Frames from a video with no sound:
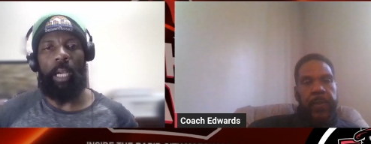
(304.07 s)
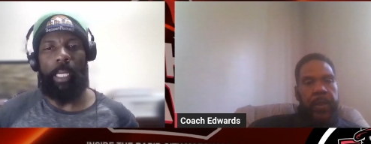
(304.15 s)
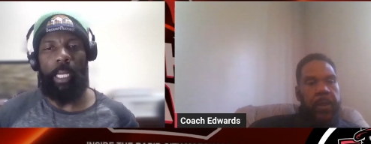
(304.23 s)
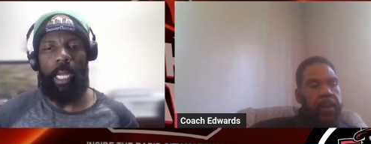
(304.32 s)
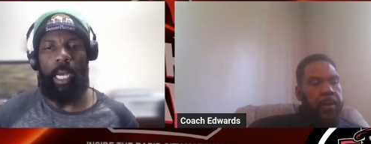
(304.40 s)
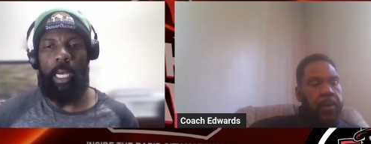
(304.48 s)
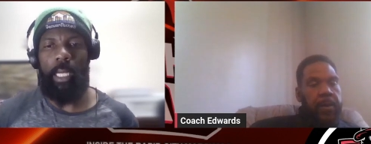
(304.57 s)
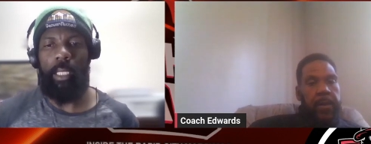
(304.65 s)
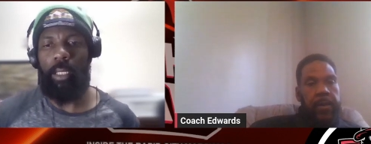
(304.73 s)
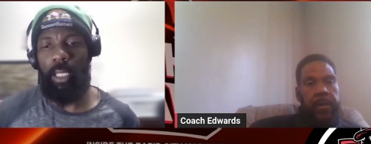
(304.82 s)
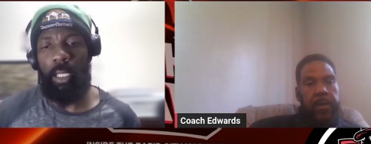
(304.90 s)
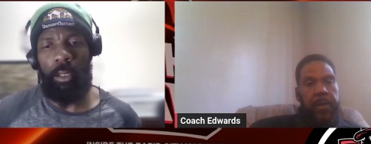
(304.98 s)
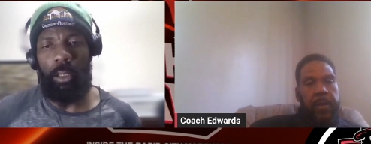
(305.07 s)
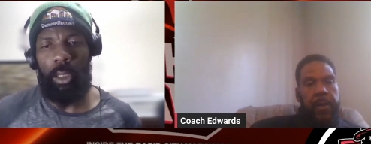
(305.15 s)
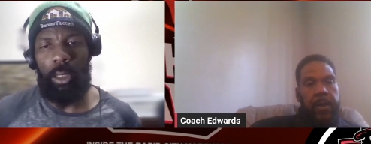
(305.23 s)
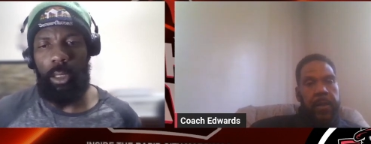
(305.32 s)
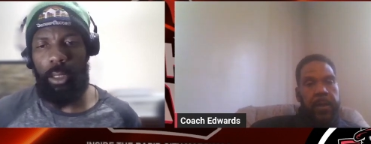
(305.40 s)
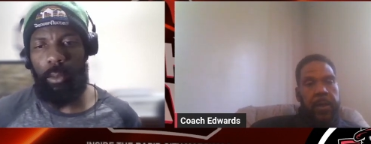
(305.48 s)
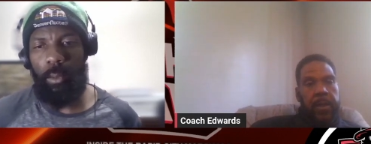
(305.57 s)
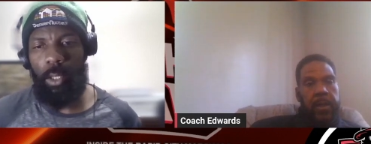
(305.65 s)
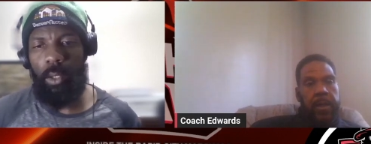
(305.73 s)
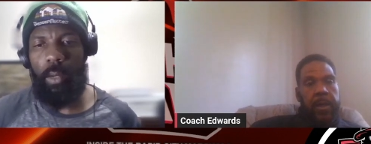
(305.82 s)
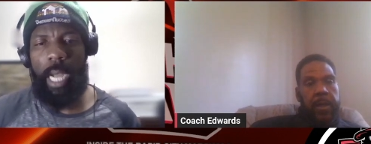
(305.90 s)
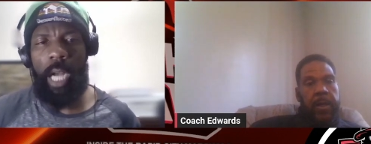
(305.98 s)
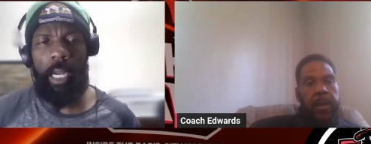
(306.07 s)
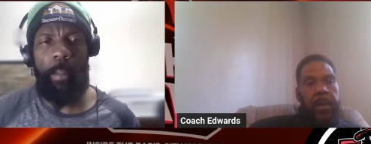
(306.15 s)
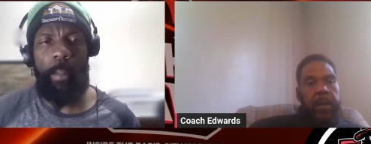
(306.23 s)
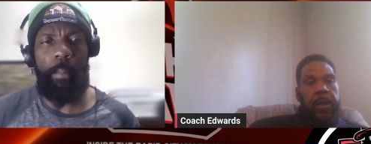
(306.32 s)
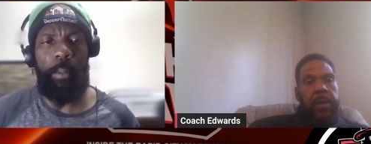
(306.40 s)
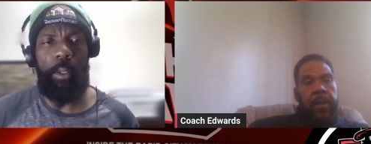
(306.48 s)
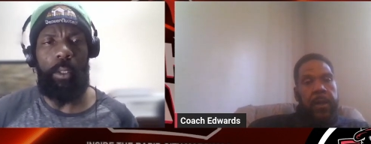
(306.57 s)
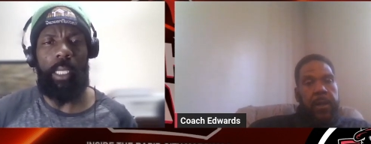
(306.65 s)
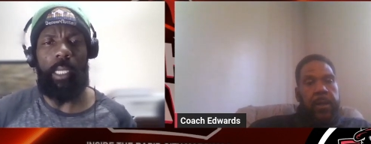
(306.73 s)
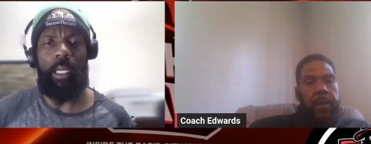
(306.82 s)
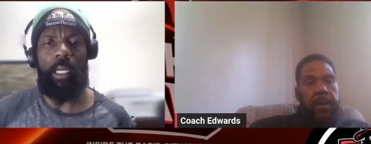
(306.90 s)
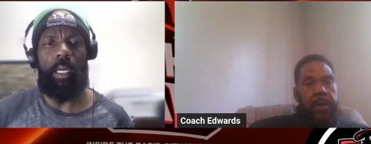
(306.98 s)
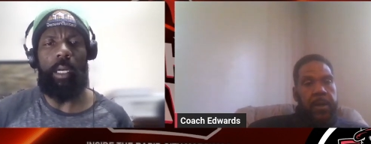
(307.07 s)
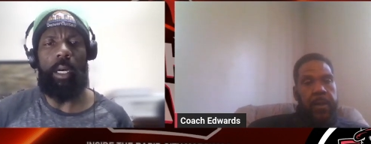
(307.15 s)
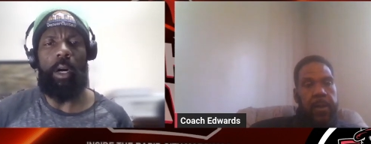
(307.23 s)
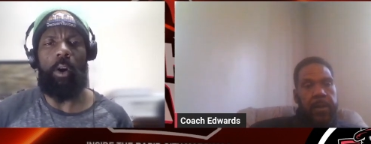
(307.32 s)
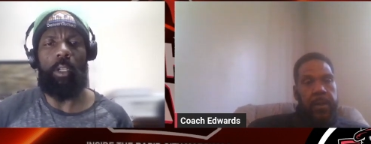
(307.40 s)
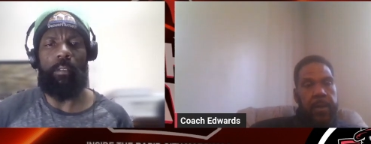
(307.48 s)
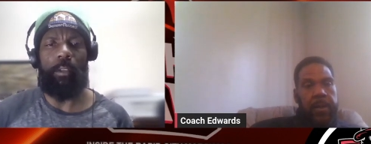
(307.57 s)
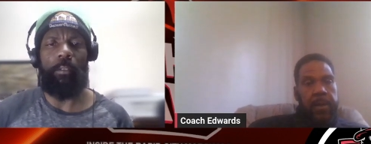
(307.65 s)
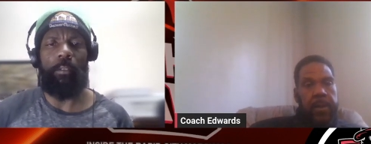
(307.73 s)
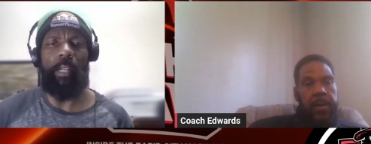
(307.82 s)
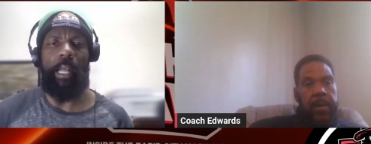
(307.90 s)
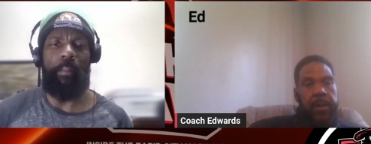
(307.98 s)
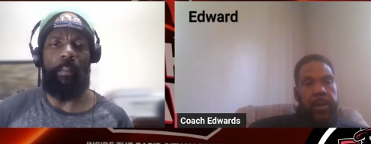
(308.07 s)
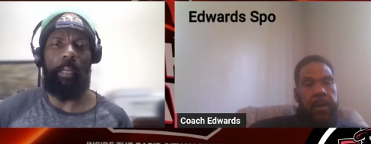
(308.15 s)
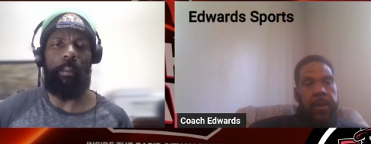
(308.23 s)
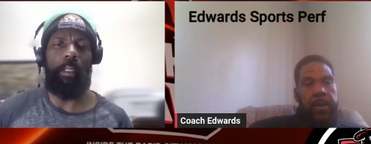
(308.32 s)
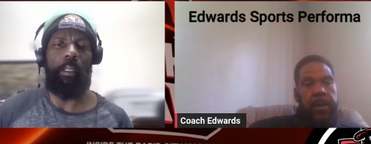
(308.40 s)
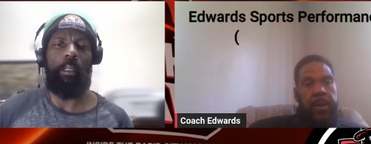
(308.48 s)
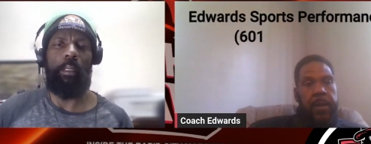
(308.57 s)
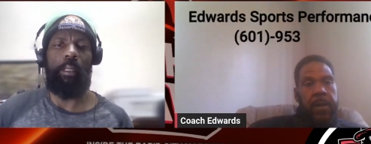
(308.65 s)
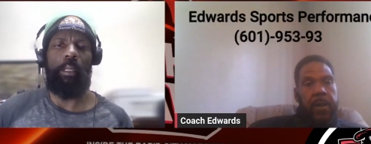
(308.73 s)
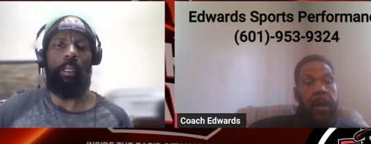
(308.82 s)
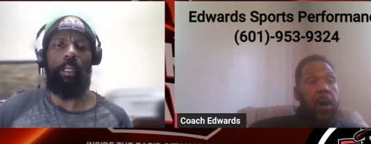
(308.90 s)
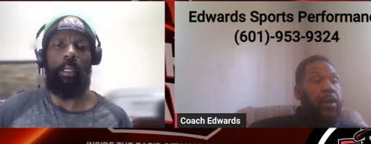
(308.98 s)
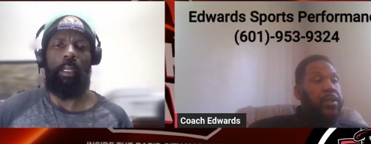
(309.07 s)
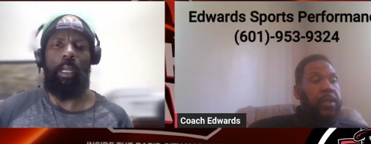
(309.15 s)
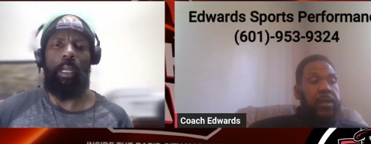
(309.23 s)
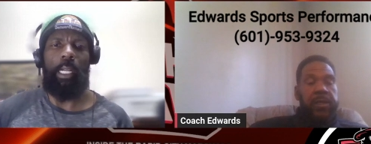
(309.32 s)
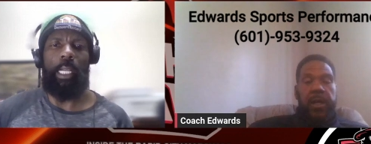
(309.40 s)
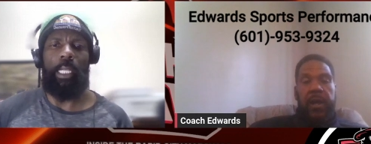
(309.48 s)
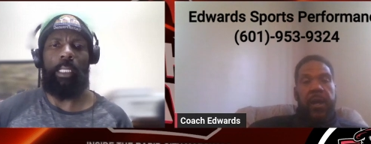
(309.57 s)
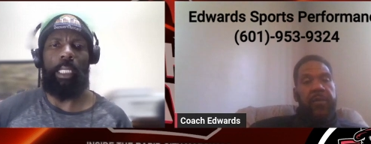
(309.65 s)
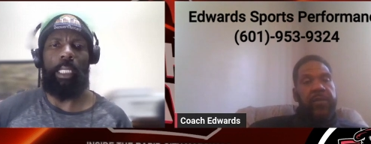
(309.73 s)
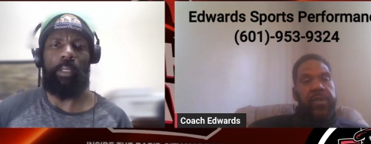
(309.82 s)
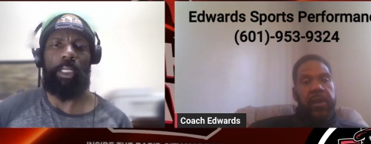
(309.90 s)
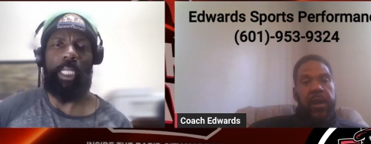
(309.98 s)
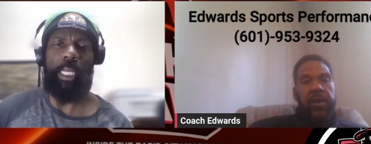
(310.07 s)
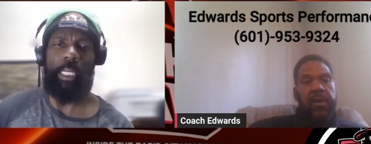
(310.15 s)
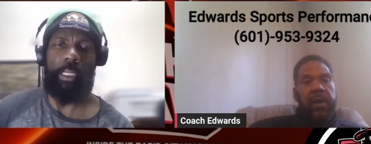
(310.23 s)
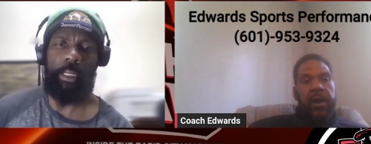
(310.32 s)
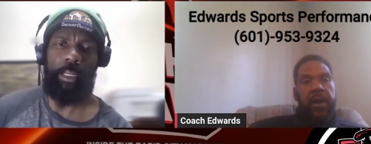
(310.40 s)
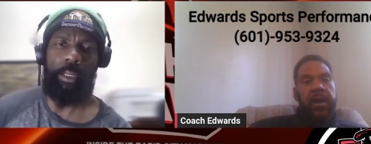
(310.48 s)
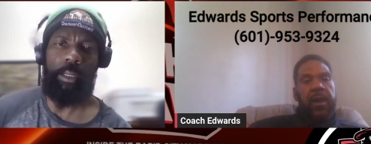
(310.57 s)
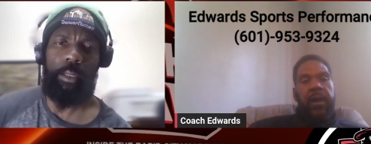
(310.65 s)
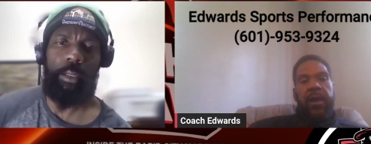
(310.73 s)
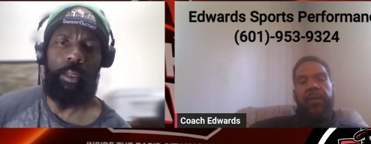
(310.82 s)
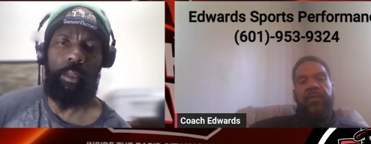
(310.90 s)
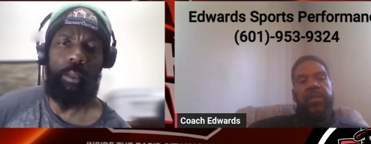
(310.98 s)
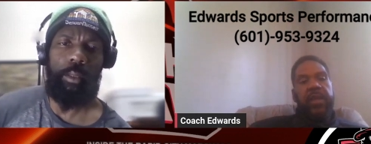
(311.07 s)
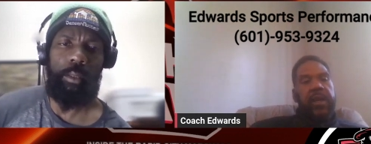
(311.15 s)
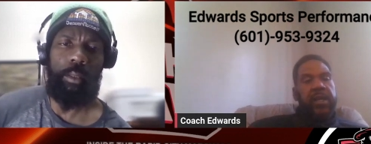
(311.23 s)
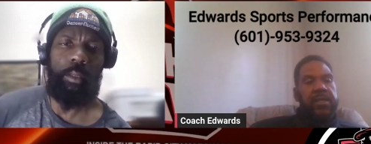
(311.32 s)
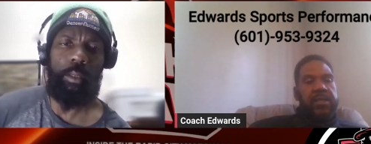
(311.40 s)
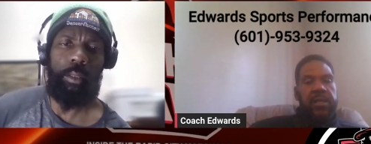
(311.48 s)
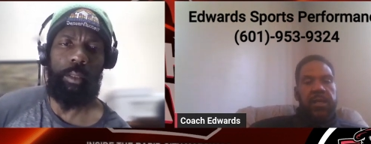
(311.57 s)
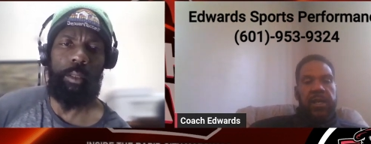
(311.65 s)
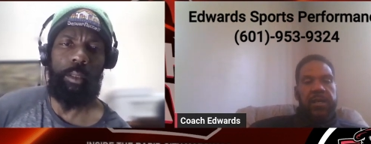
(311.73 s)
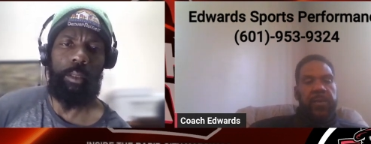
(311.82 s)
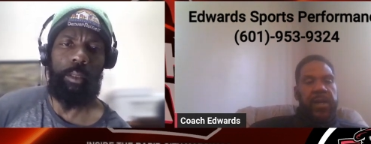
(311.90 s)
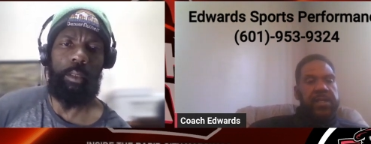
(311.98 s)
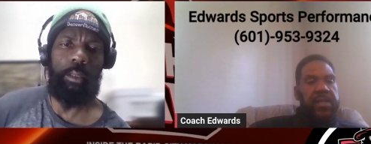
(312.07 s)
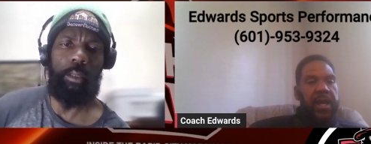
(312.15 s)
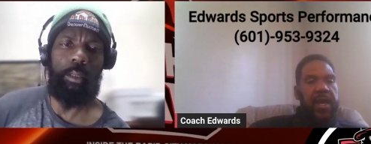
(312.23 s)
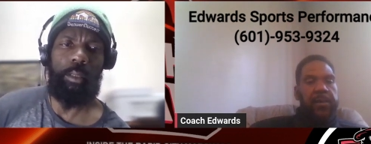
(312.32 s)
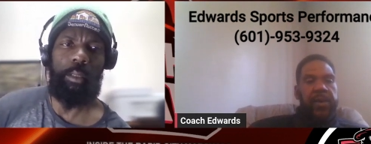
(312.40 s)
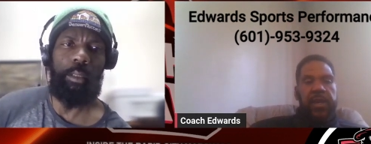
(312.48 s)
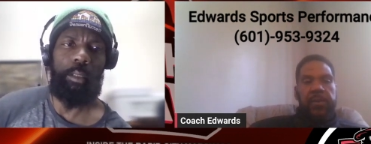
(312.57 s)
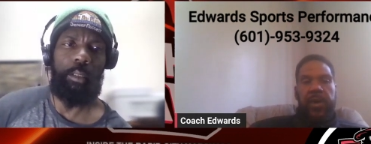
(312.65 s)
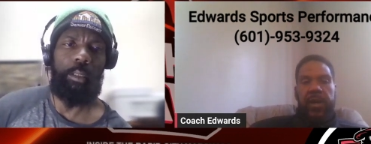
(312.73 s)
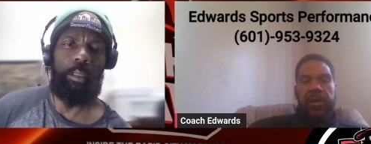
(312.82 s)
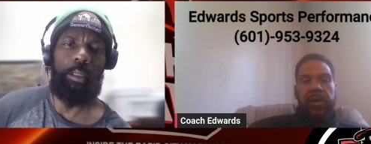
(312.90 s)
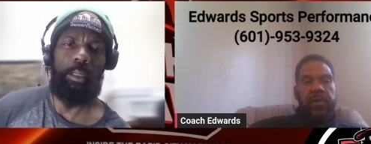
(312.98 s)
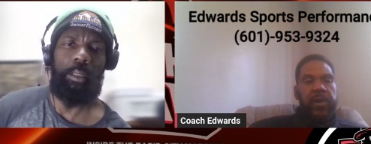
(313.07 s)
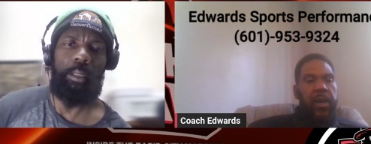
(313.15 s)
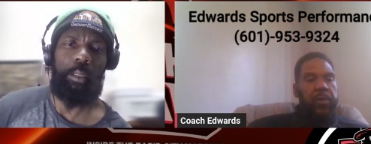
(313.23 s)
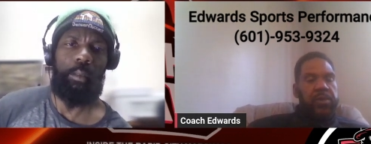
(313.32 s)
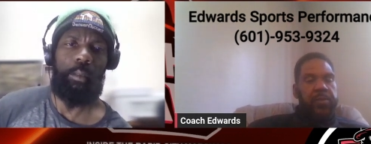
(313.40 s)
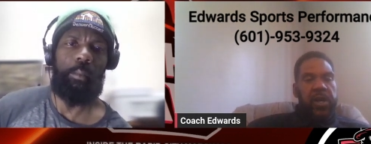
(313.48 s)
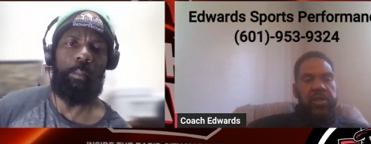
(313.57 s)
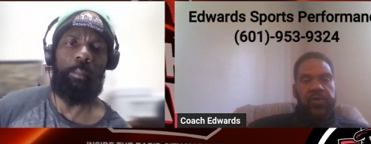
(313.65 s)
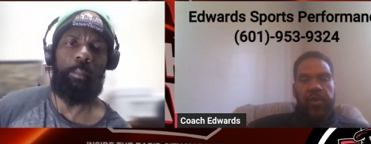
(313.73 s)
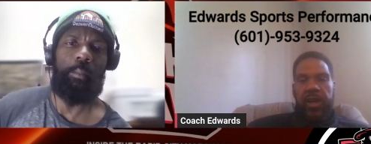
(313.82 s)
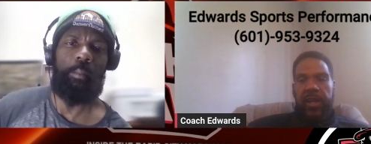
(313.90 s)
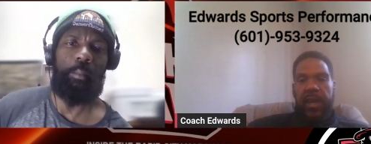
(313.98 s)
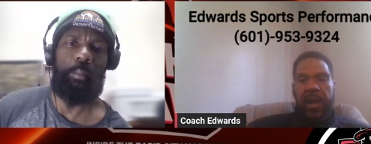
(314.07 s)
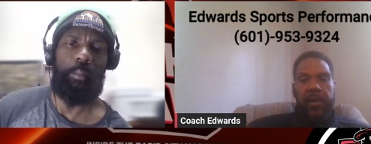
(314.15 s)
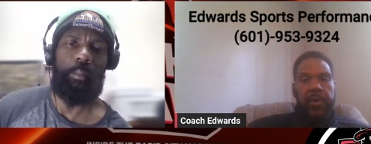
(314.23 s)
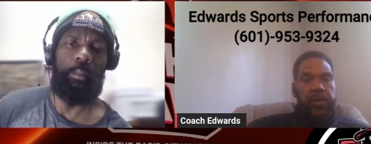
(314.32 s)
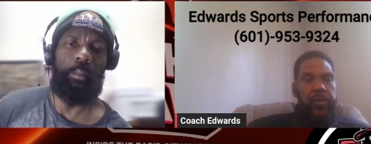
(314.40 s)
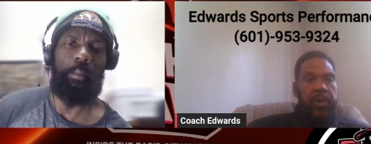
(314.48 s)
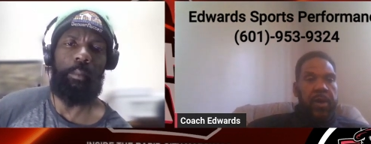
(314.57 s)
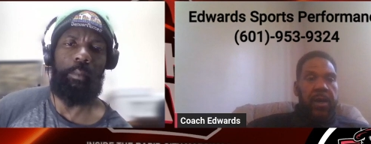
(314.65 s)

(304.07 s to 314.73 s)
Speaker 1: can uh, you know, just to, real quick, how can people get a, a hold of you for that? Maybe.
Speaker 2: Oh, it's it's you guys. Everything is still under my same email, Edwards Montreal Yahoo.